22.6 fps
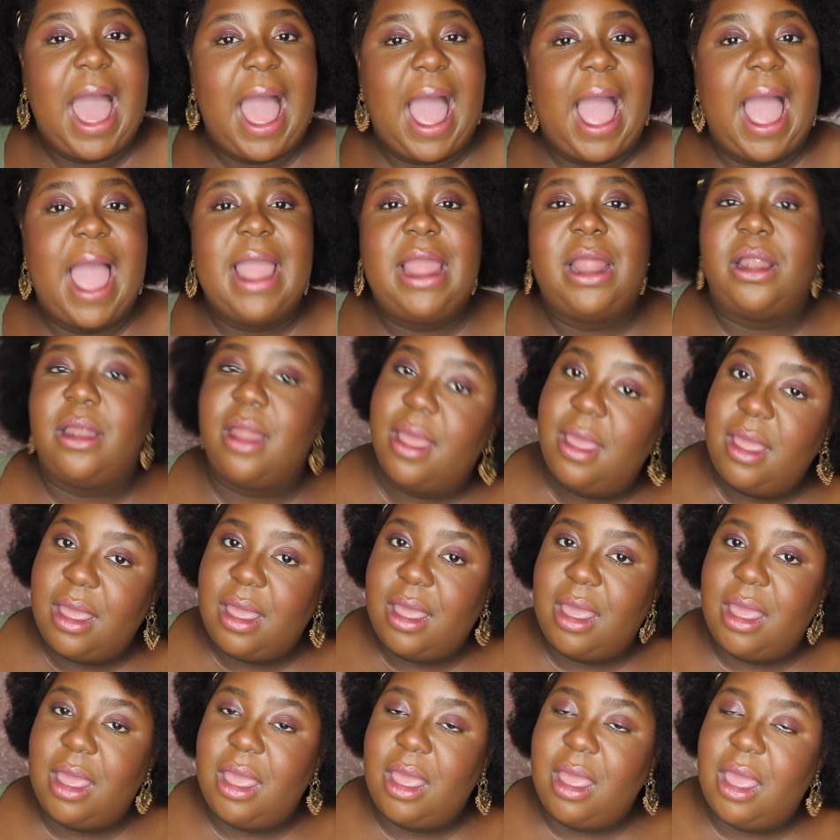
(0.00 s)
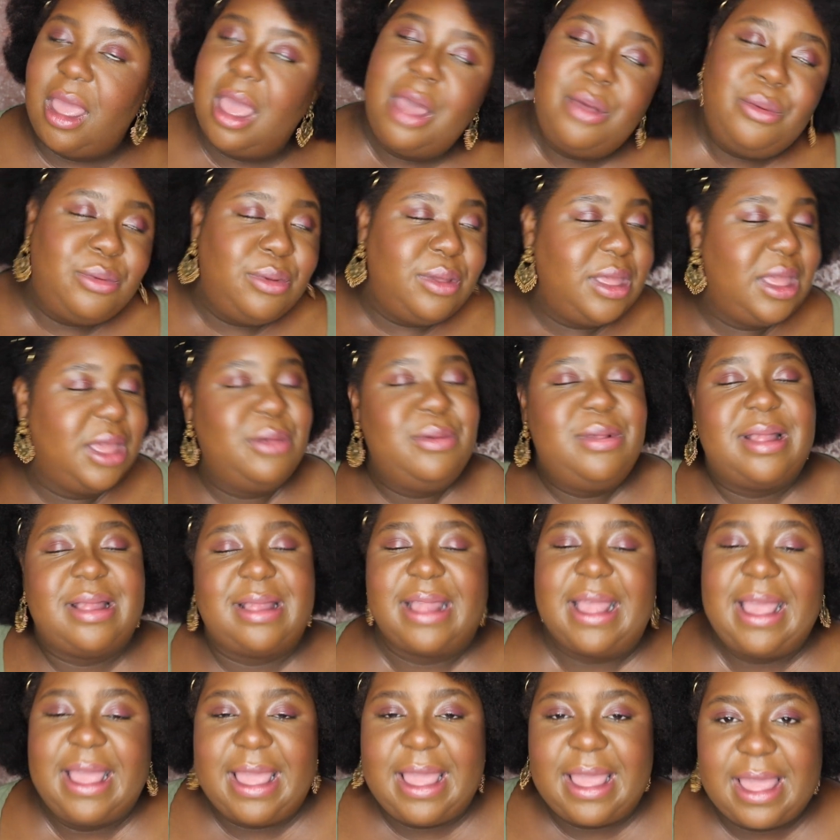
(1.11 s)
I know you
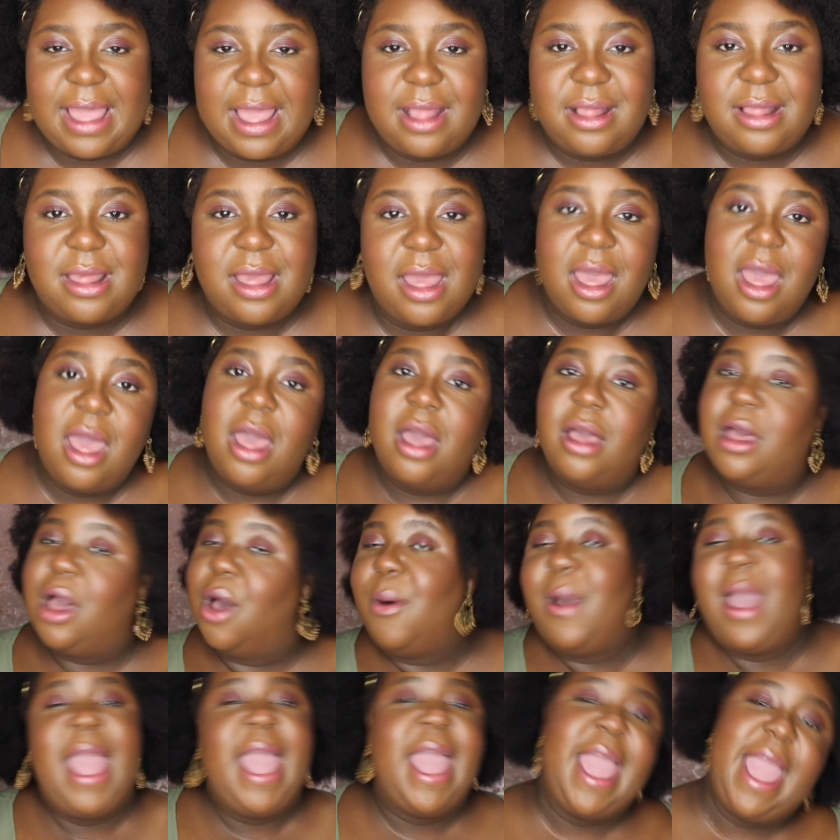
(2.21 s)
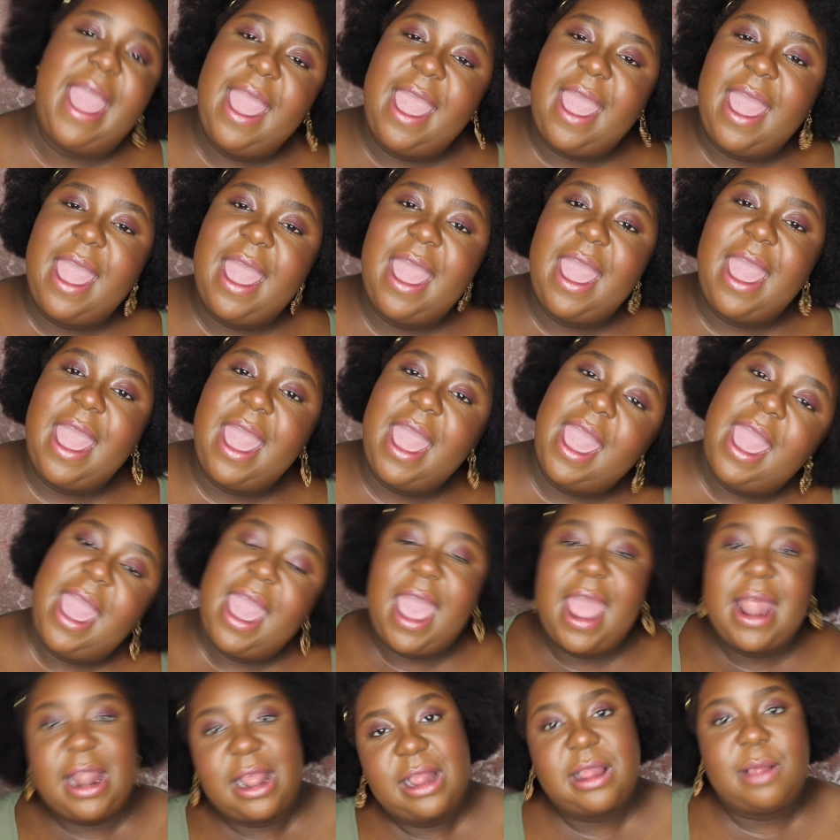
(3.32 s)
see it. Go
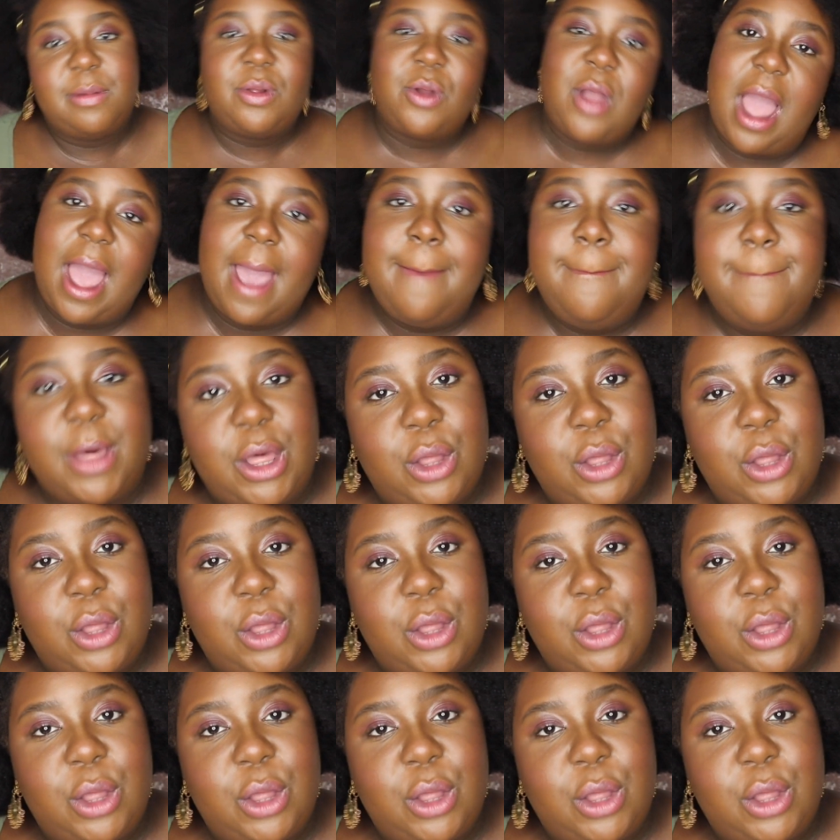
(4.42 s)
ahead and subscribe,